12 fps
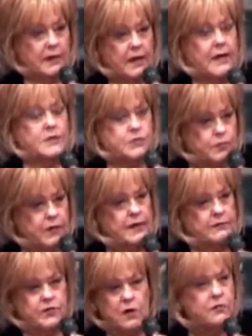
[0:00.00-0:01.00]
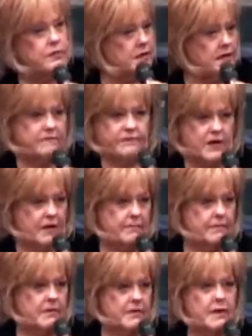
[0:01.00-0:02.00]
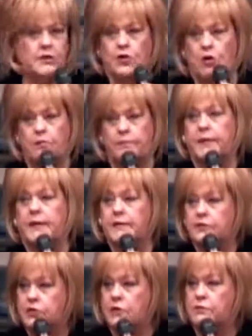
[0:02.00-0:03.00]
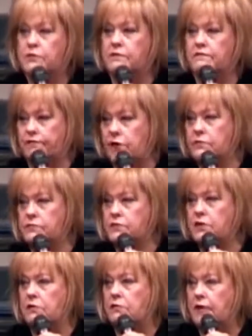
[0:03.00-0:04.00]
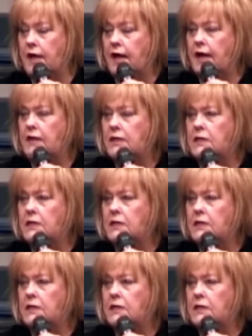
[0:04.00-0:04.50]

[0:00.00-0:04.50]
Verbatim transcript: It's real. Don't give up. Don't be a chosen frozen, okay?